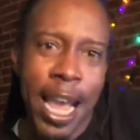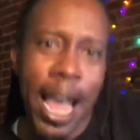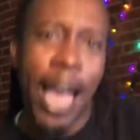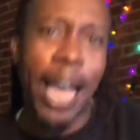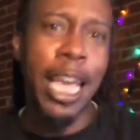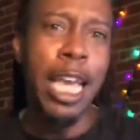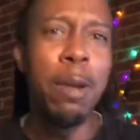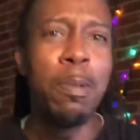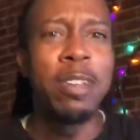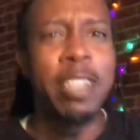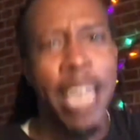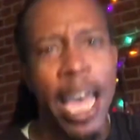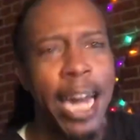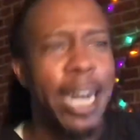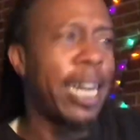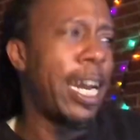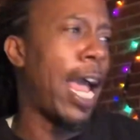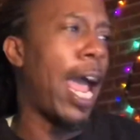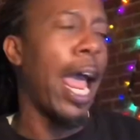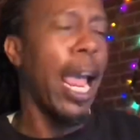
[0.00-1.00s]
And he was
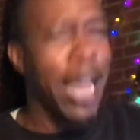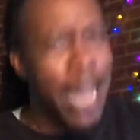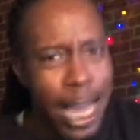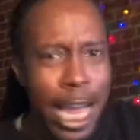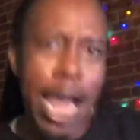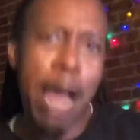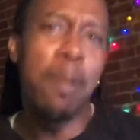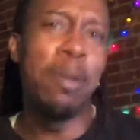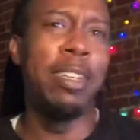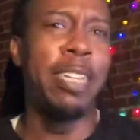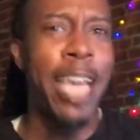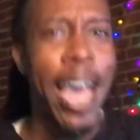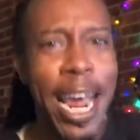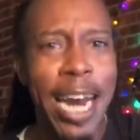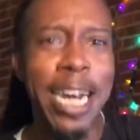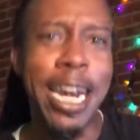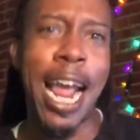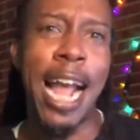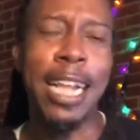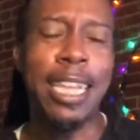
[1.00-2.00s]
hitting that. He was
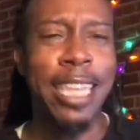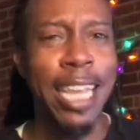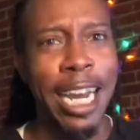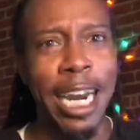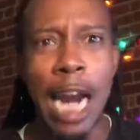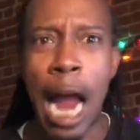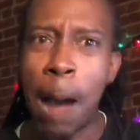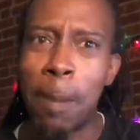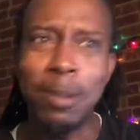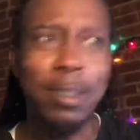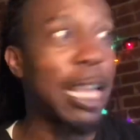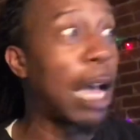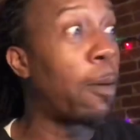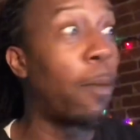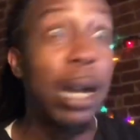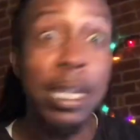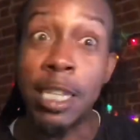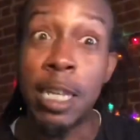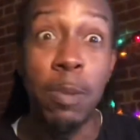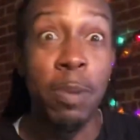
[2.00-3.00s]
hitting that thing. And I was like,
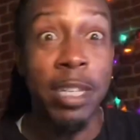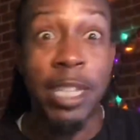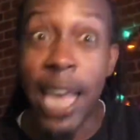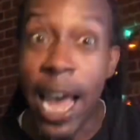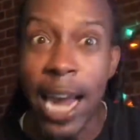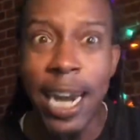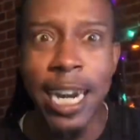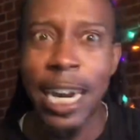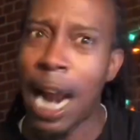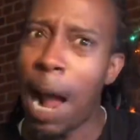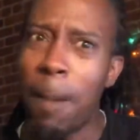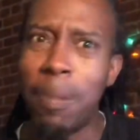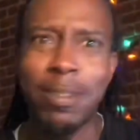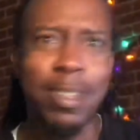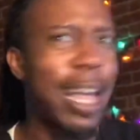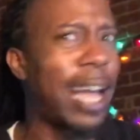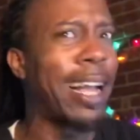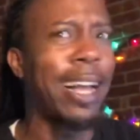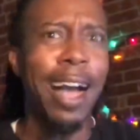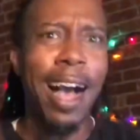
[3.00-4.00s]
once he was hitting it, I was
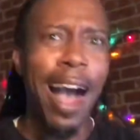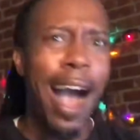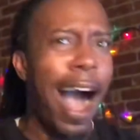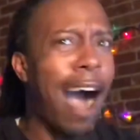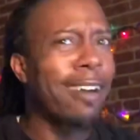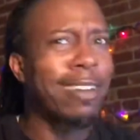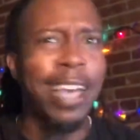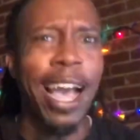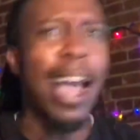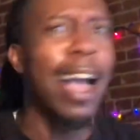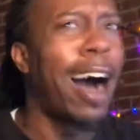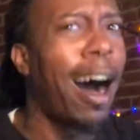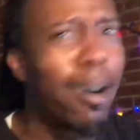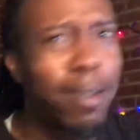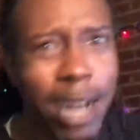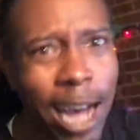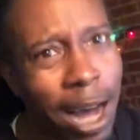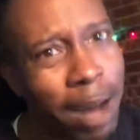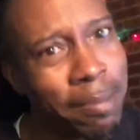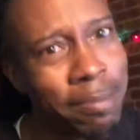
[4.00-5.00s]
like, okay,
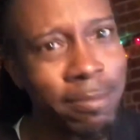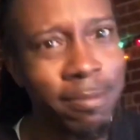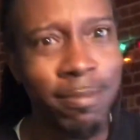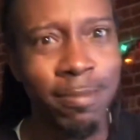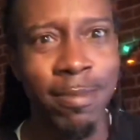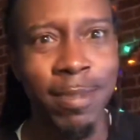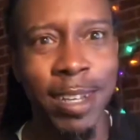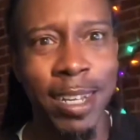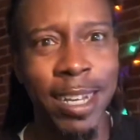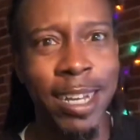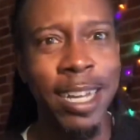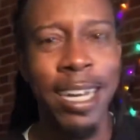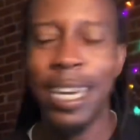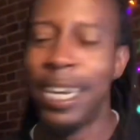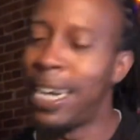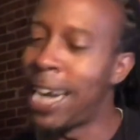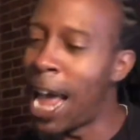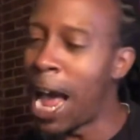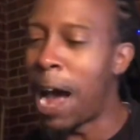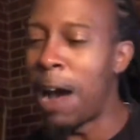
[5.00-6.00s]
hold up.
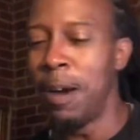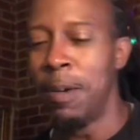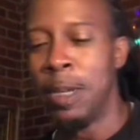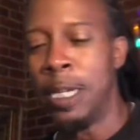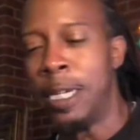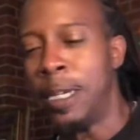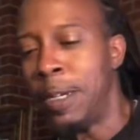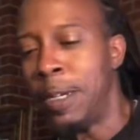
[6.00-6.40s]
Now,